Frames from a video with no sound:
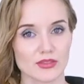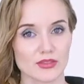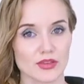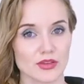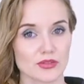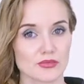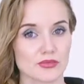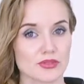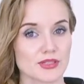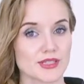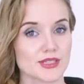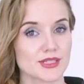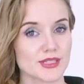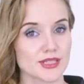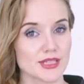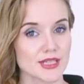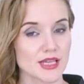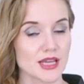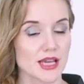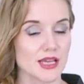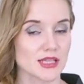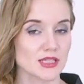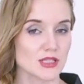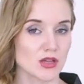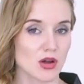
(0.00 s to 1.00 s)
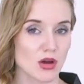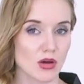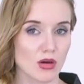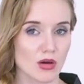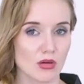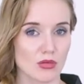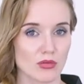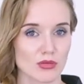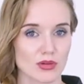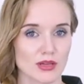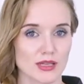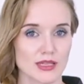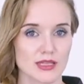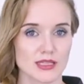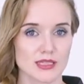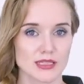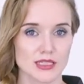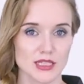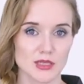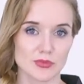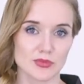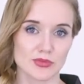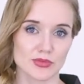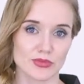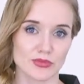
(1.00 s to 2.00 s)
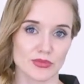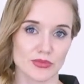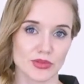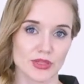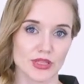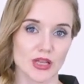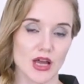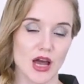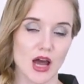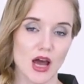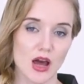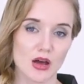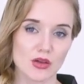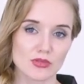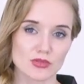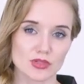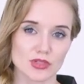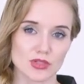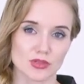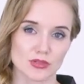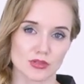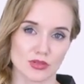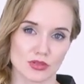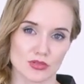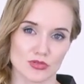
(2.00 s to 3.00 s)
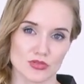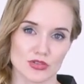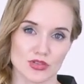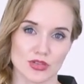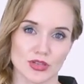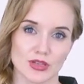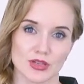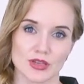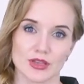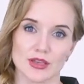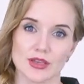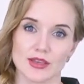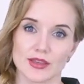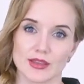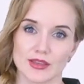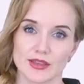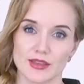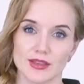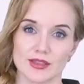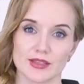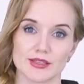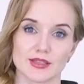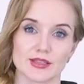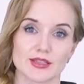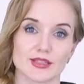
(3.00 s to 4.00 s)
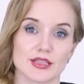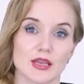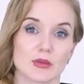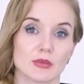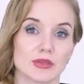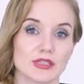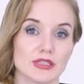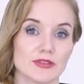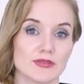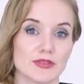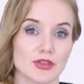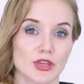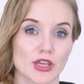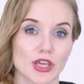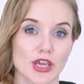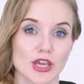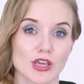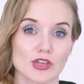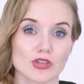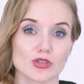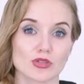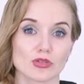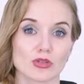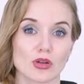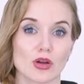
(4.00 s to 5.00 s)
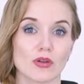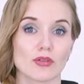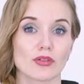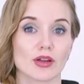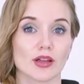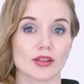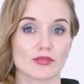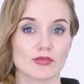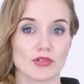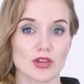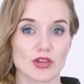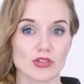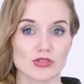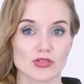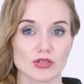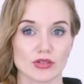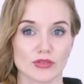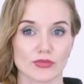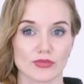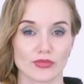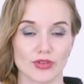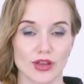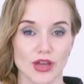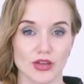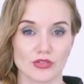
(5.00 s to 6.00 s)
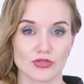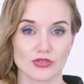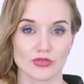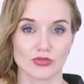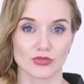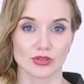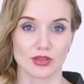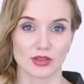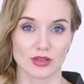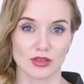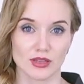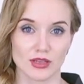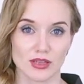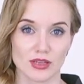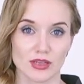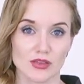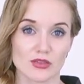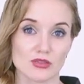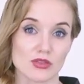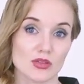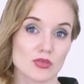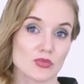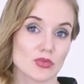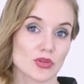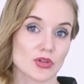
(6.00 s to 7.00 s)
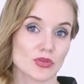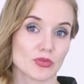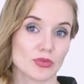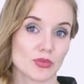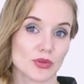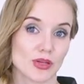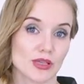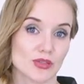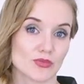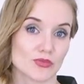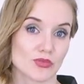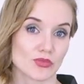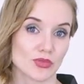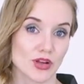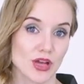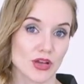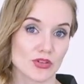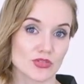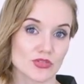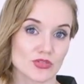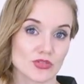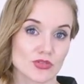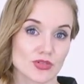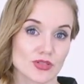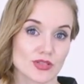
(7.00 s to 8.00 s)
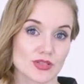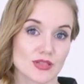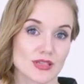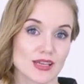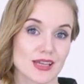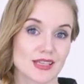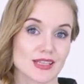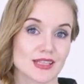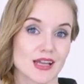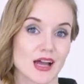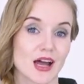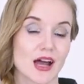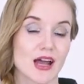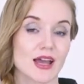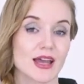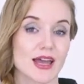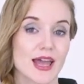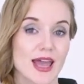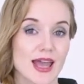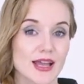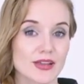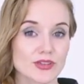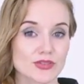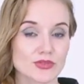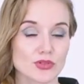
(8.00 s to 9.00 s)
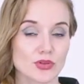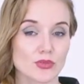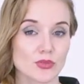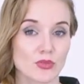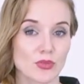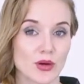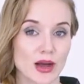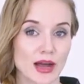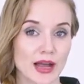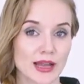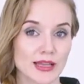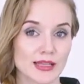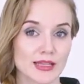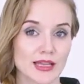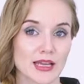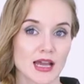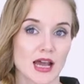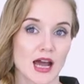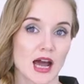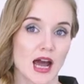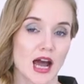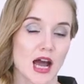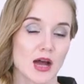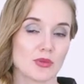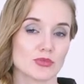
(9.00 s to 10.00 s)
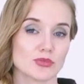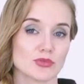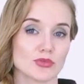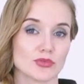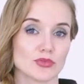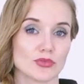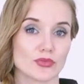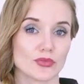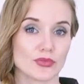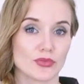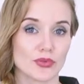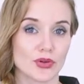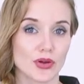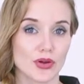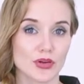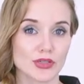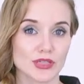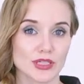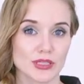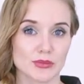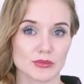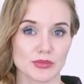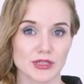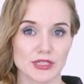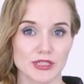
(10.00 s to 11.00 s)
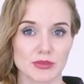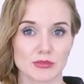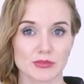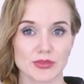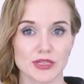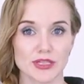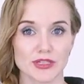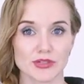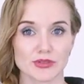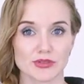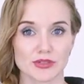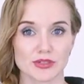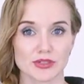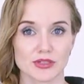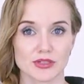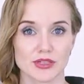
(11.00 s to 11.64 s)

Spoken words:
there is TSO, tip screen out technology. This is a modification of conventional fracturing. Then we create fractures that are extra wide, up to 40 mm.